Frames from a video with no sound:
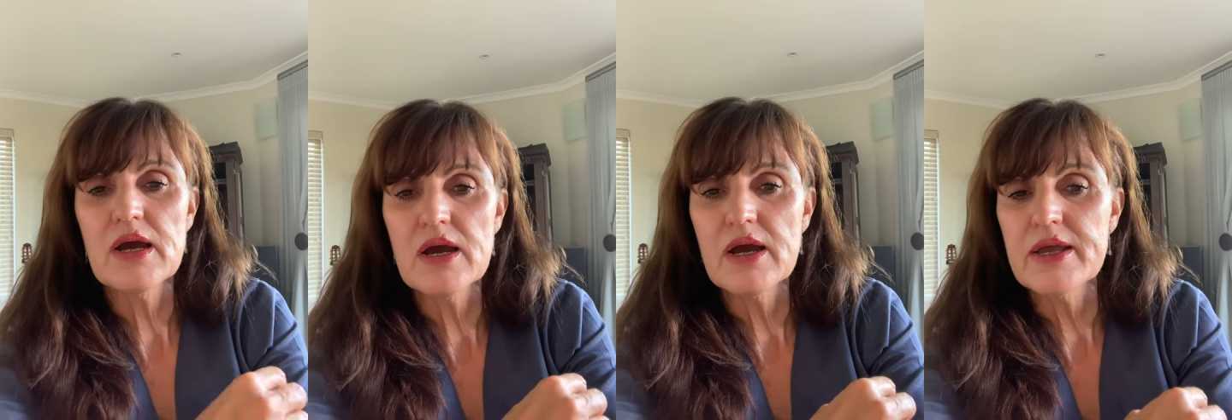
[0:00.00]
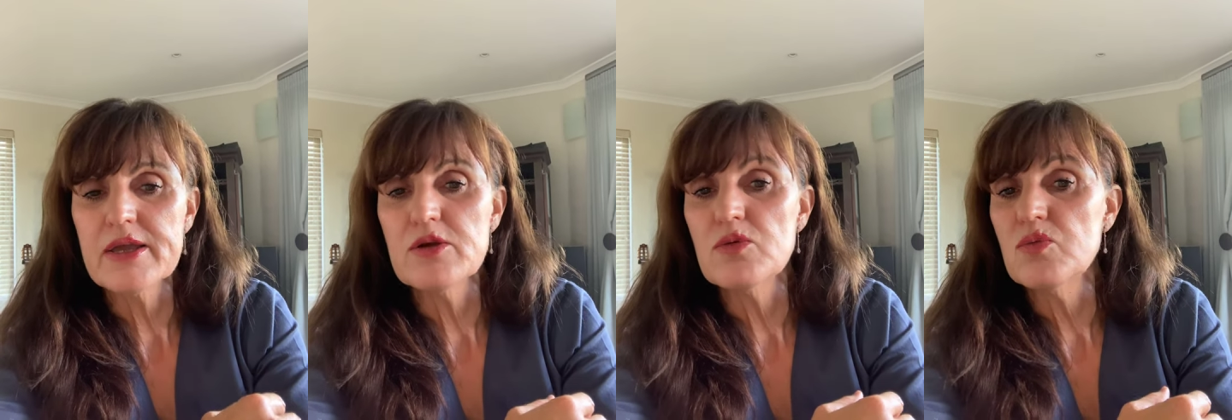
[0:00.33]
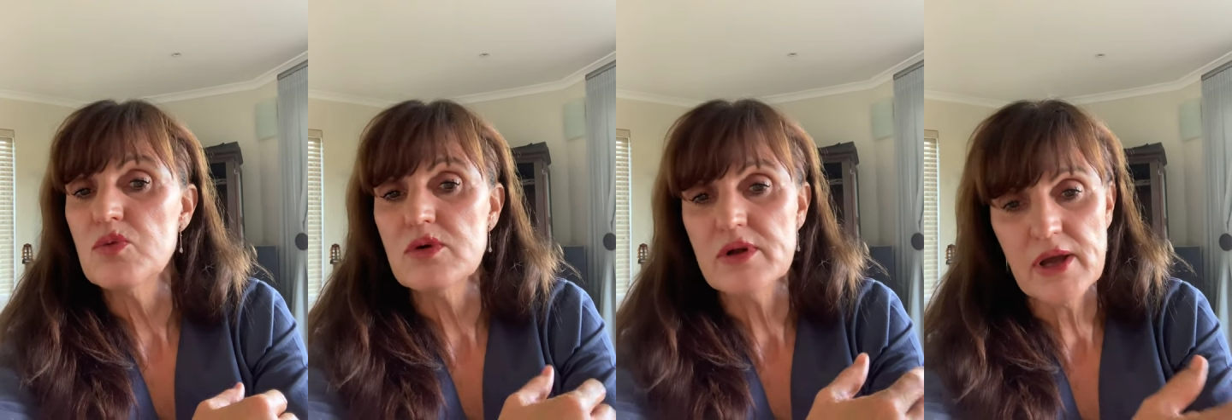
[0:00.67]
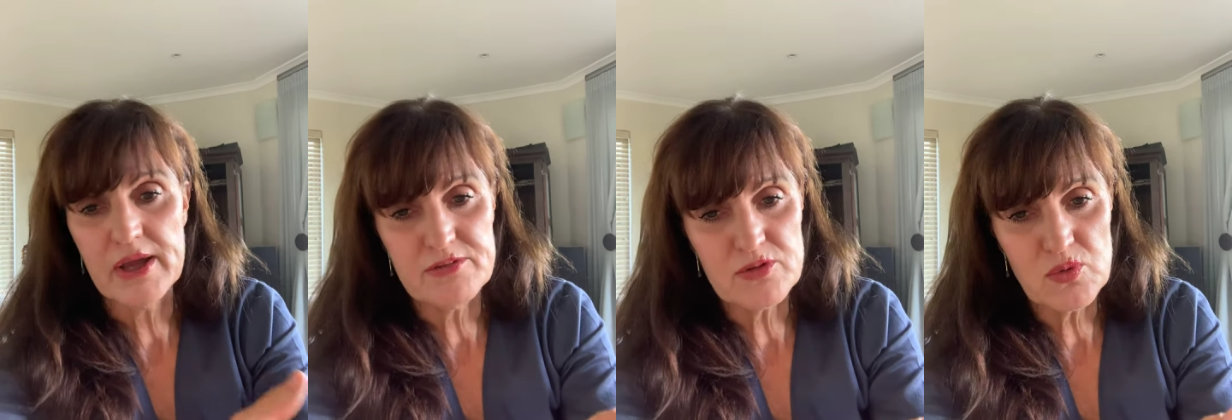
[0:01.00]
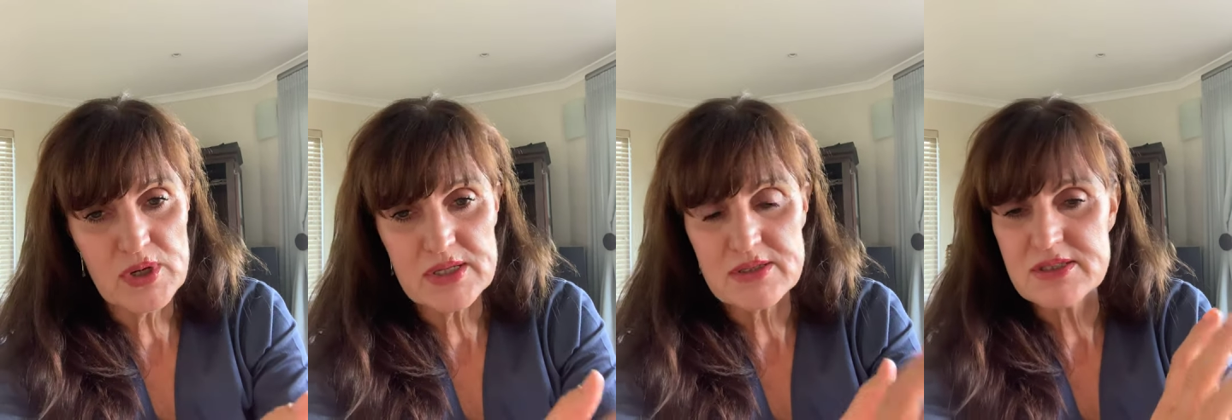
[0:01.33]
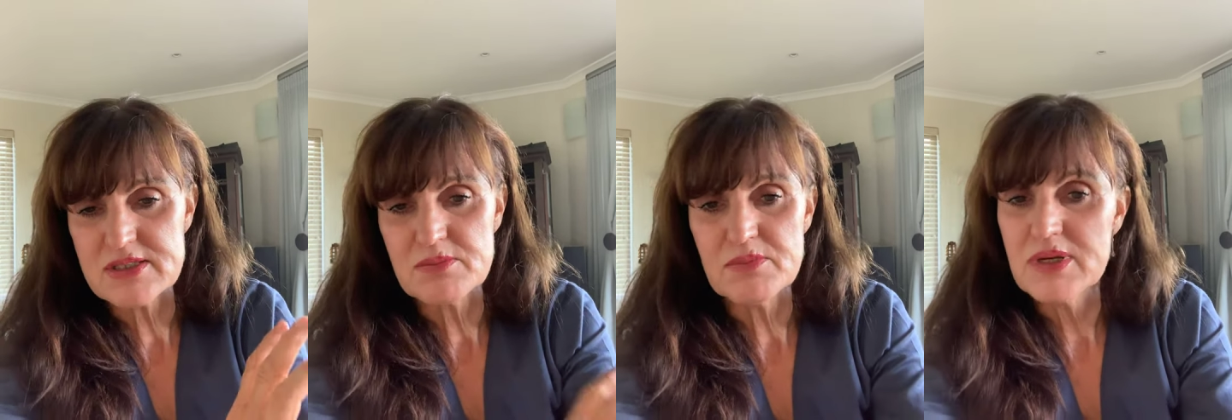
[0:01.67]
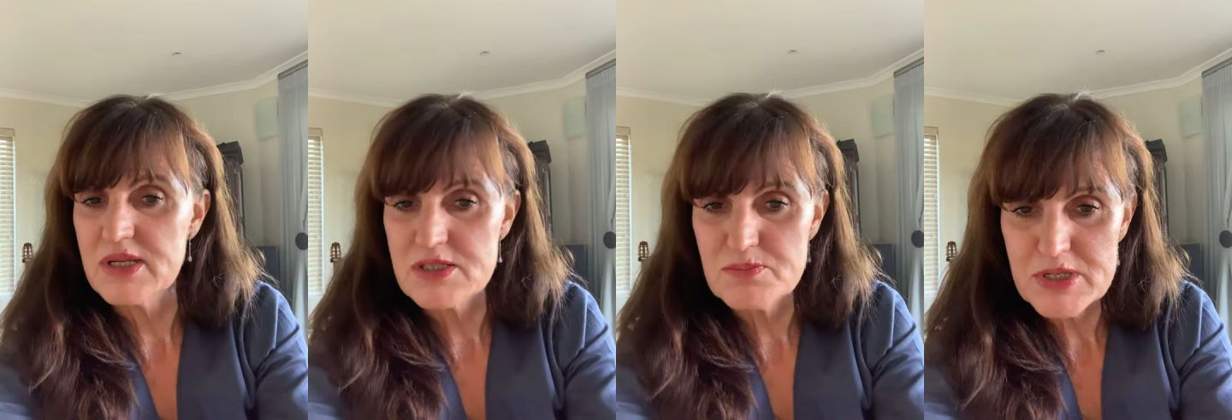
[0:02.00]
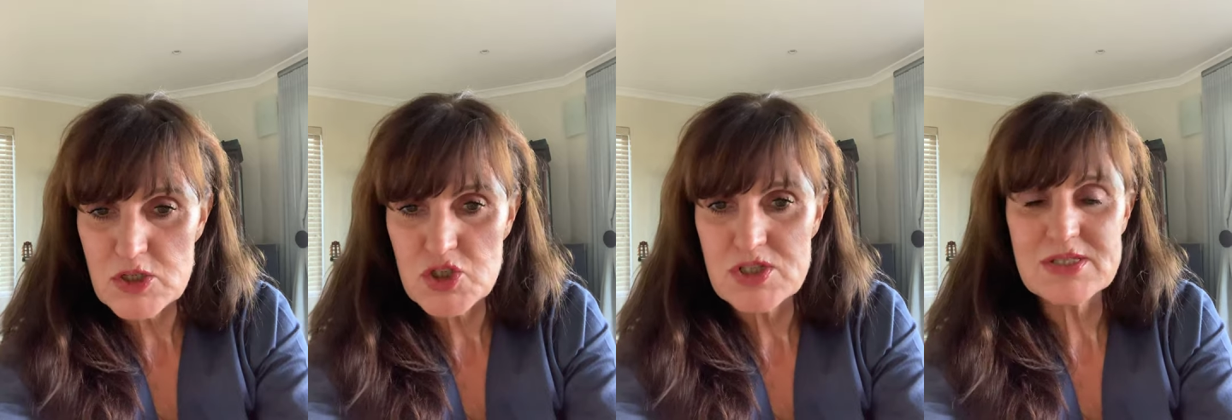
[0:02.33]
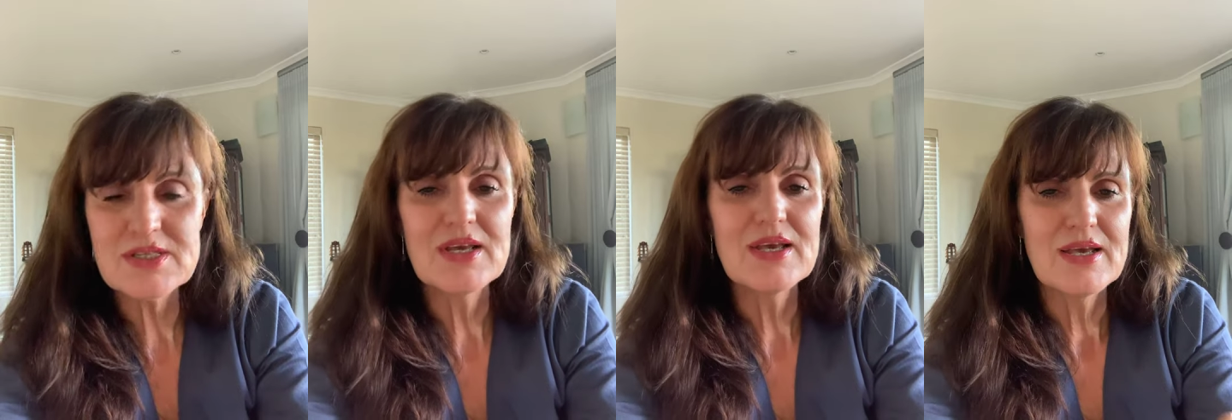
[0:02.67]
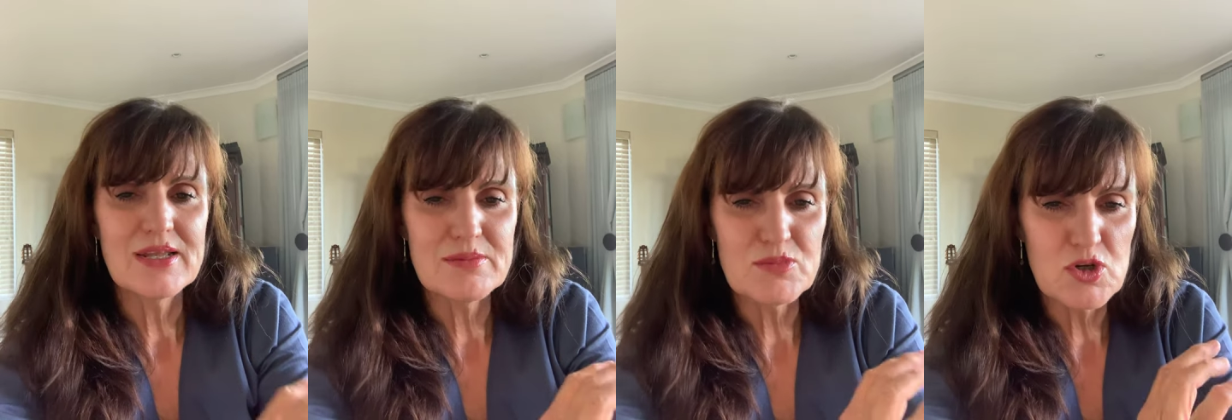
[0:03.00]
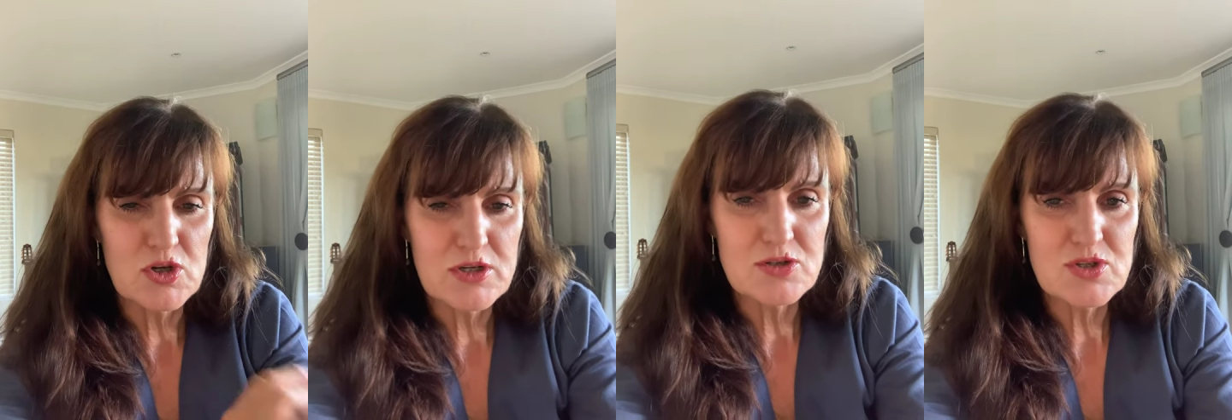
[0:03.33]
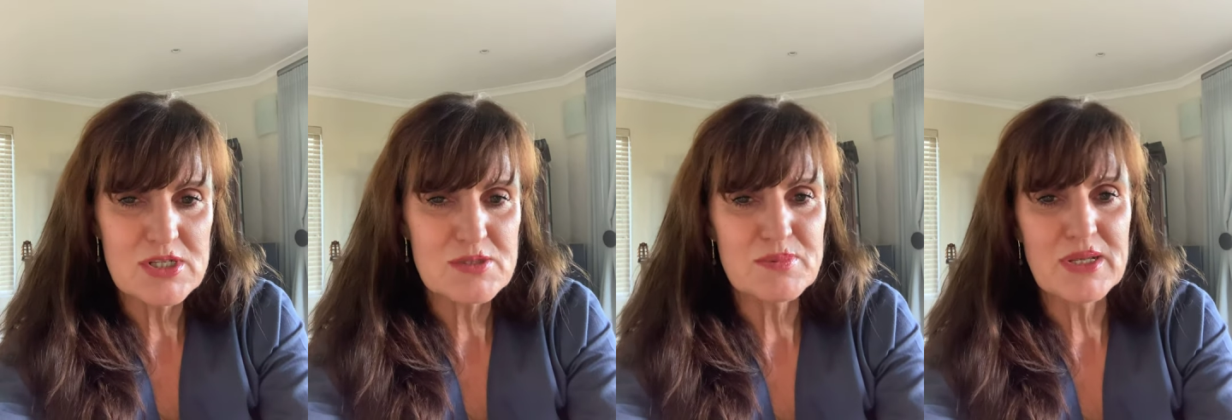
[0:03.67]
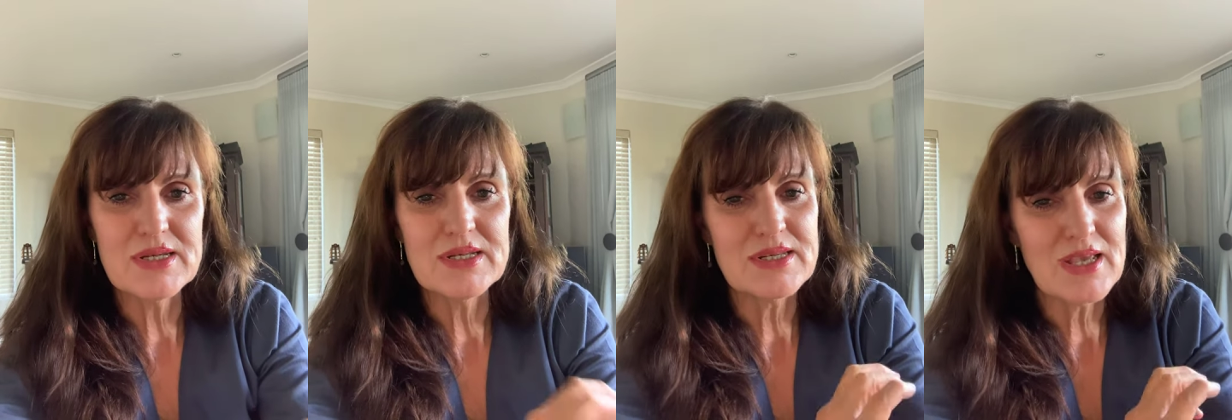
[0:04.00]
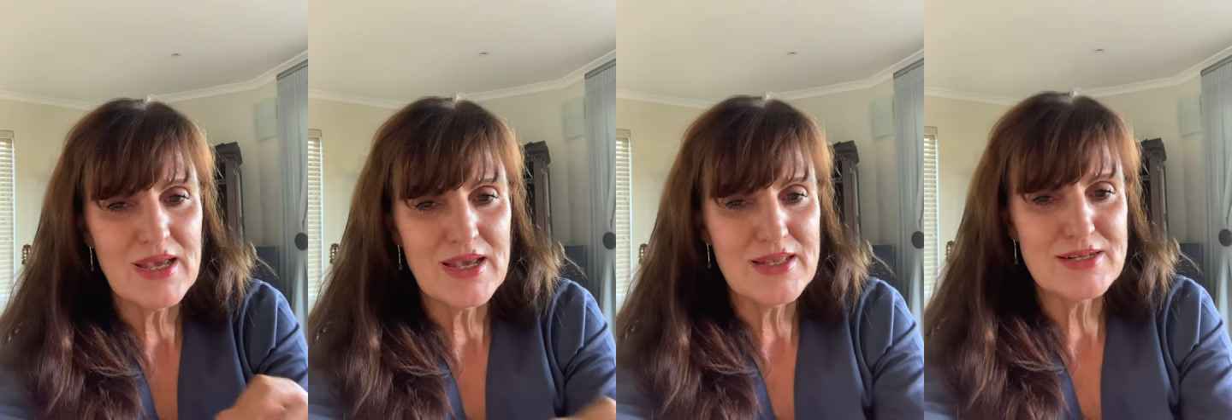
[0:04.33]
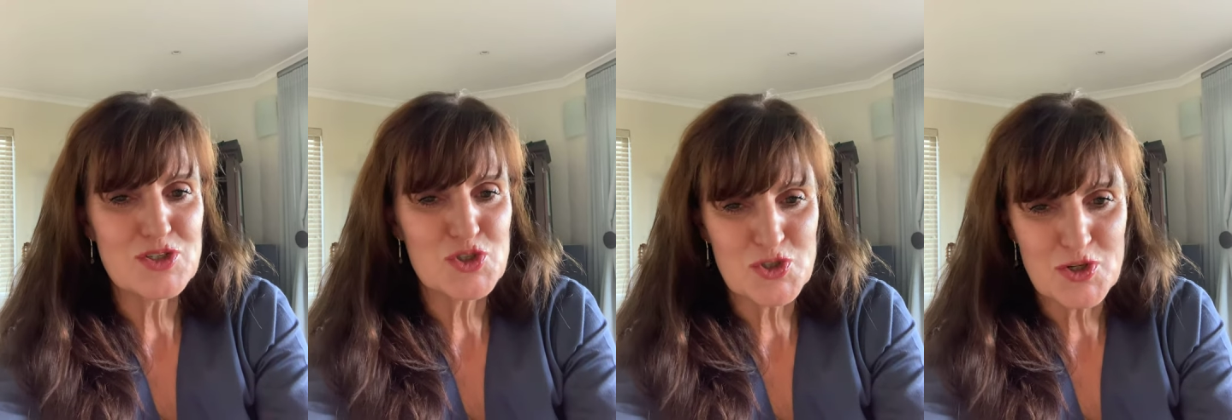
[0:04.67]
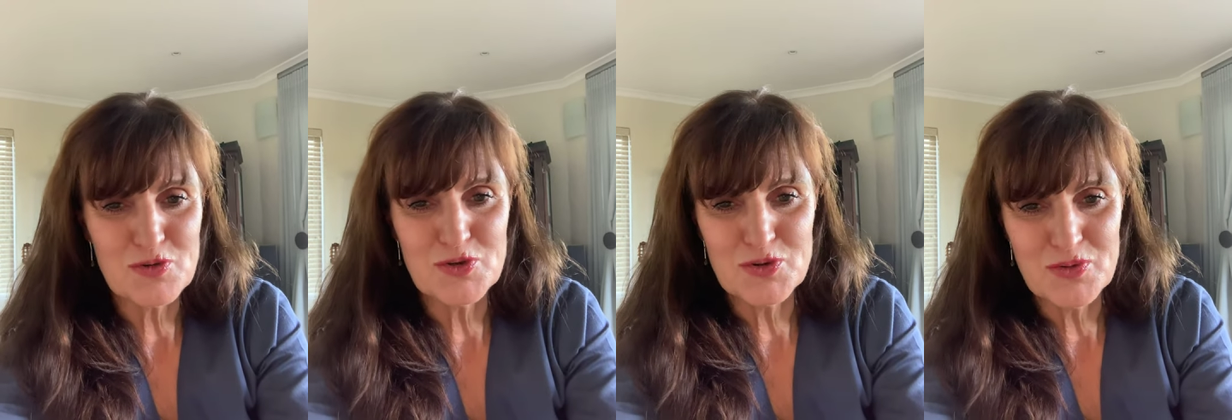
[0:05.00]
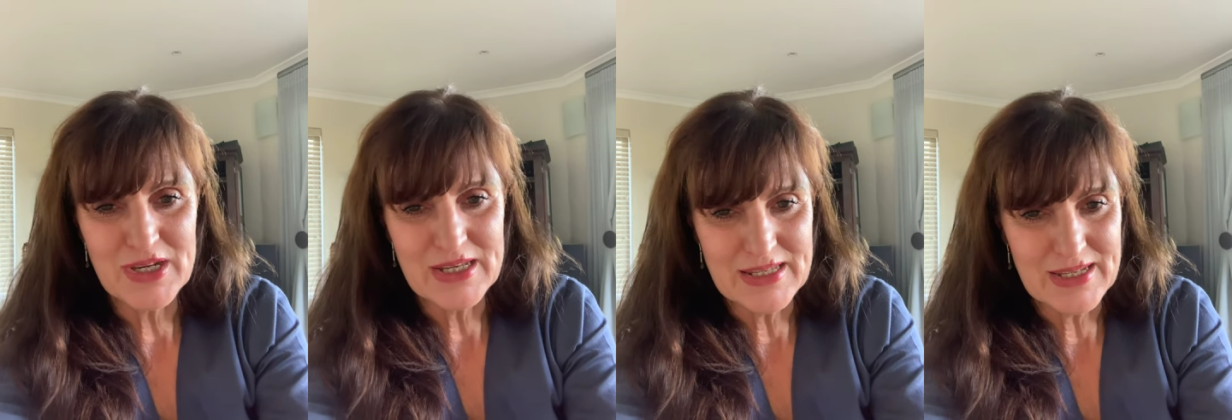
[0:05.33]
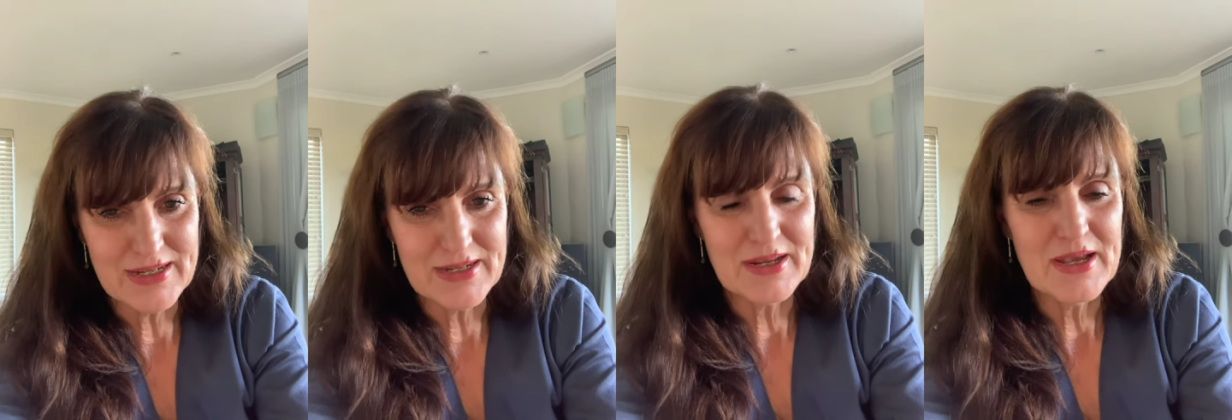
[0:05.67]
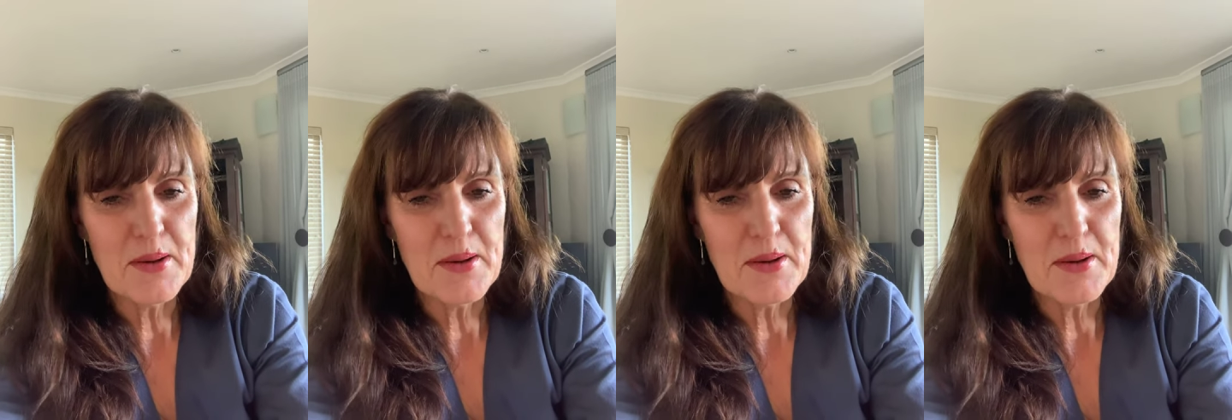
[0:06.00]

I have quite some nice pictures, and I'm going to explain it and show you again.